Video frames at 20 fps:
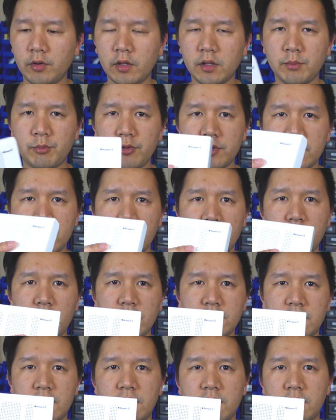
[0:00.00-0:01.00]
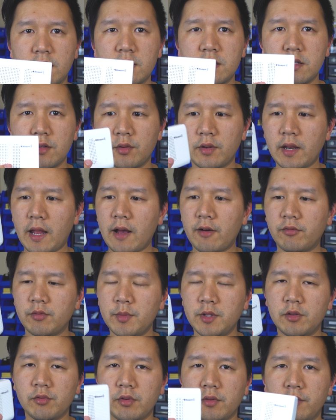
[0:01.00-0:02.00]
Really appreciate you guys sending this unit out for
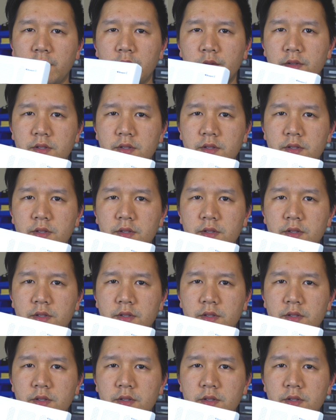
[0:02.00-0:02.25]
me to review.